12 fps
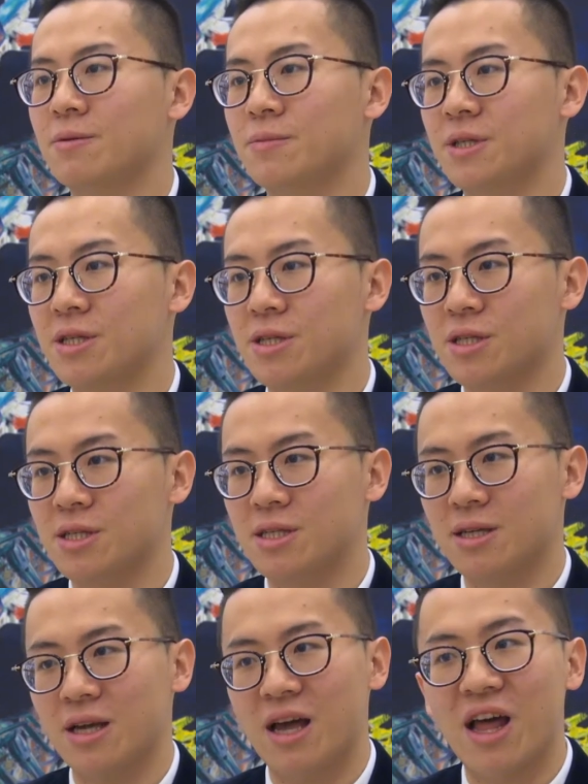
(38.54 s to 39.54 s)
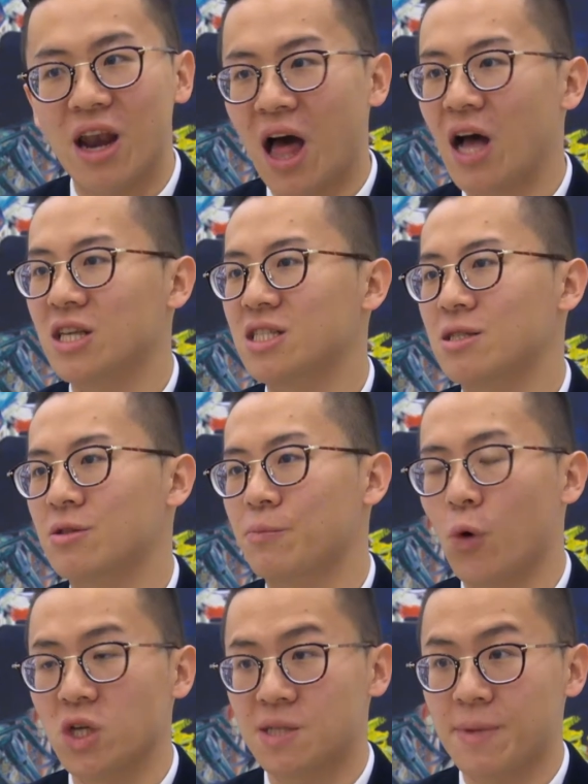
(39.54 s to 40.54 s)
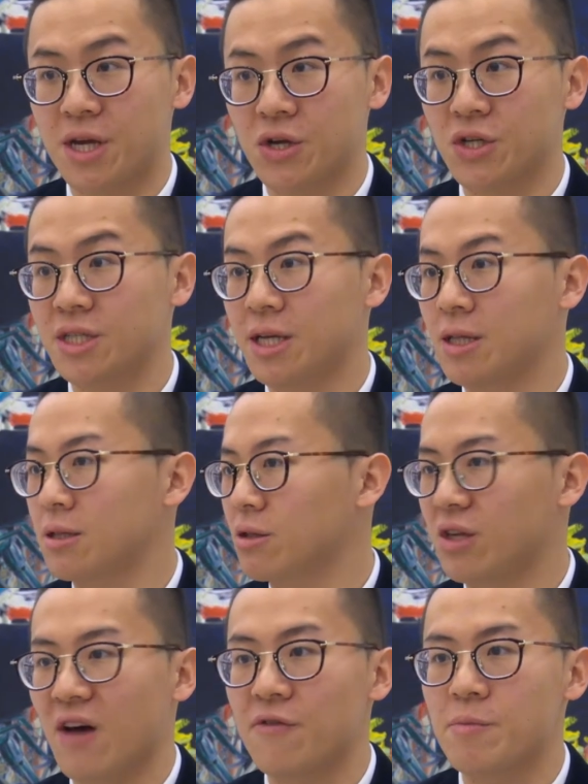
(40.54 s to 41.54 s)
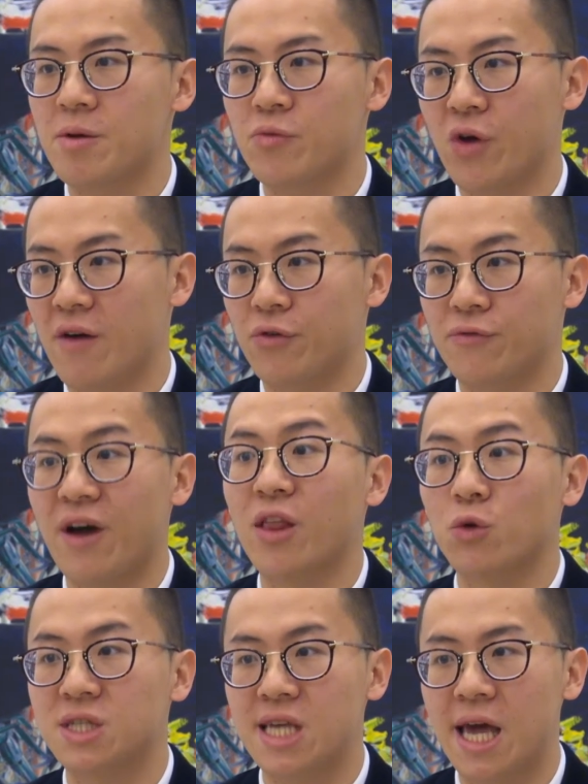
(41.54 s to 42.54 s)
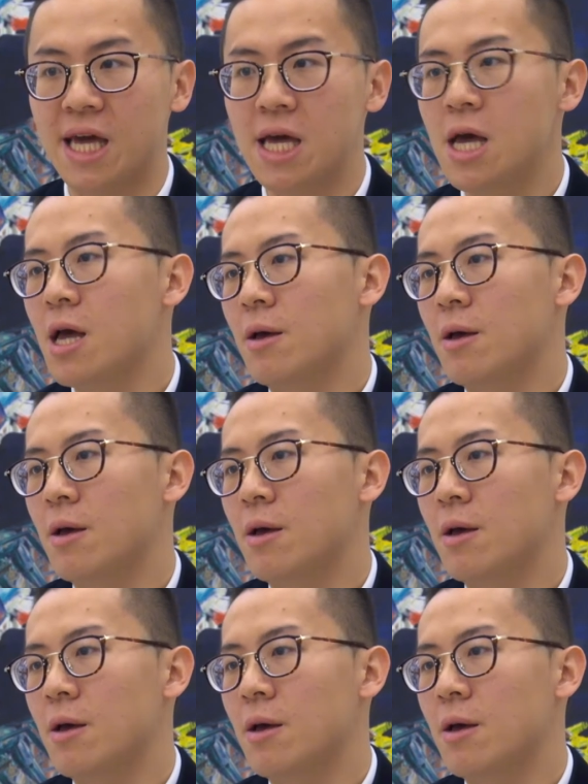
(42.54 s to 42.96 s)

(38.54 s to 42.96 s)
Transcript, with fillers: because at last the policymakers and the government will have the final say.